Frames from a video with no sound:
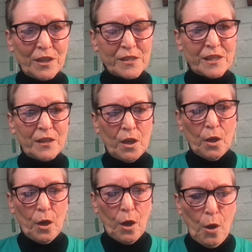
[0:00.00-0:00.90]
I said,
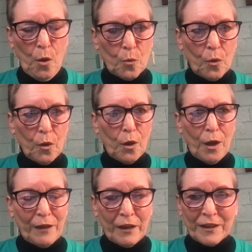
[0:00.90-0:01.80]
"Oh,"
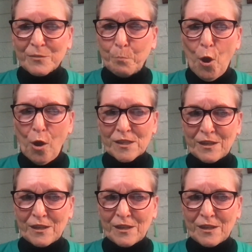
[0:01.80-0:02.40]
and I paused